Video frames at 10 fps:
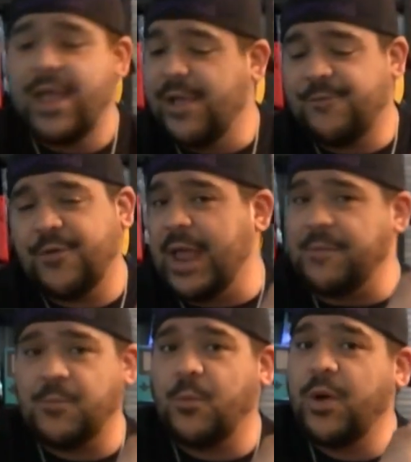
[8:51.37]
for
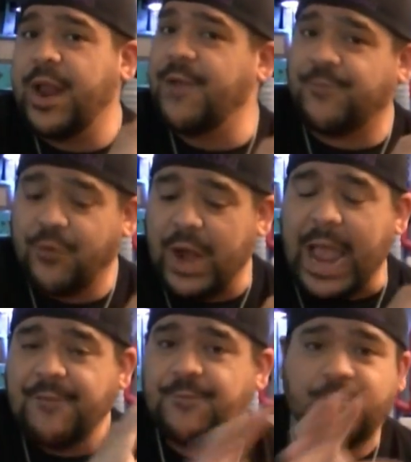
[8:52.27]
what, for
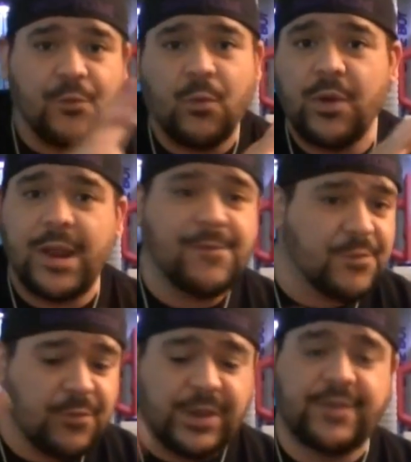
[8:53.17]
ev for
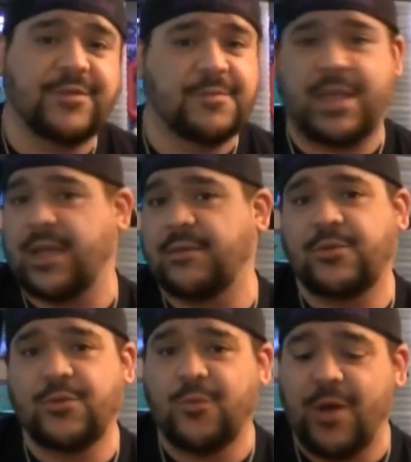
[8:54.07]
whatever reason, man,
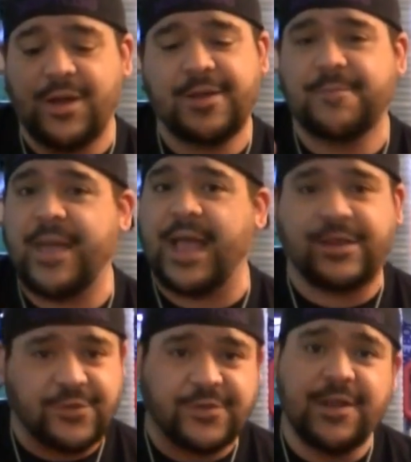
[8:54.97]
you want it
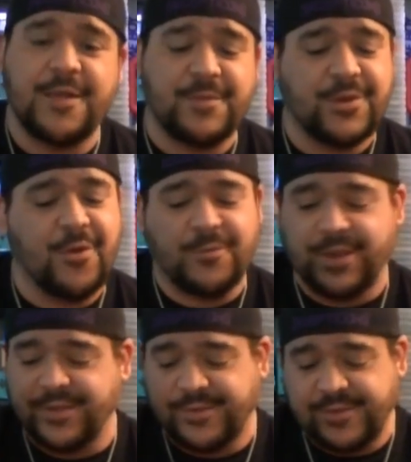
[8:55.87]
back, just let me know,
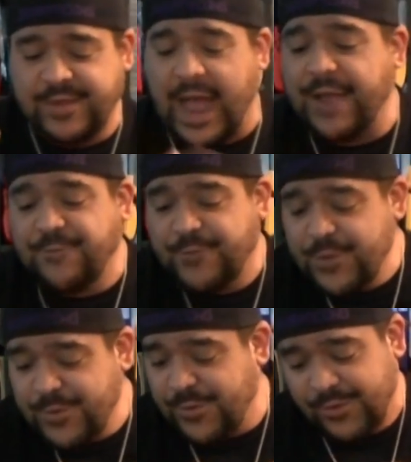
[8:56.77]
because this, I
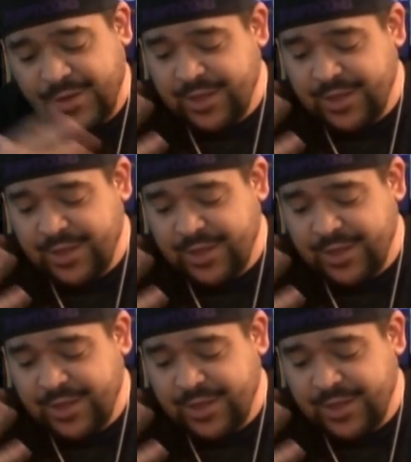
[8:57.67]
feel,